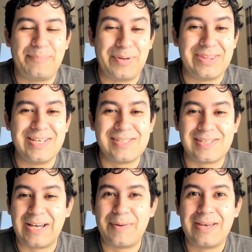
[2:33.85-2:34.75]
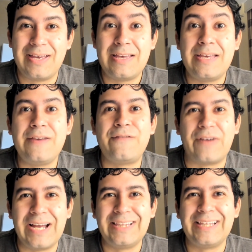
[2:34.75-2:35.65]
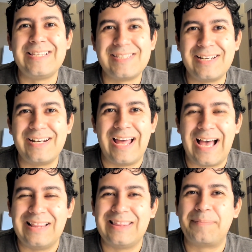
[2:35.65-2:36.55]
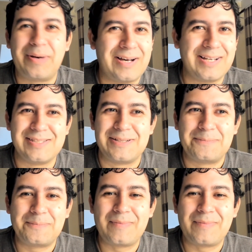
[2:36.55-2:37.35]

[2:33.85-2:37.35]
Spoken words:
but this time he finally did it at the Panda.